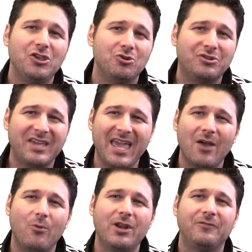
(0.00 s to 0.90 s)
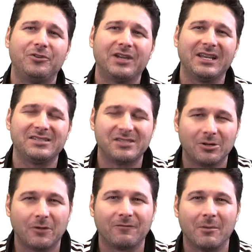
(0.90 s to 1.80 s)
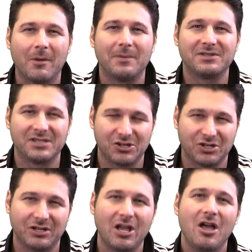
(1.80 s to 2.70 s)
You can't win if you're getting 0 from a position.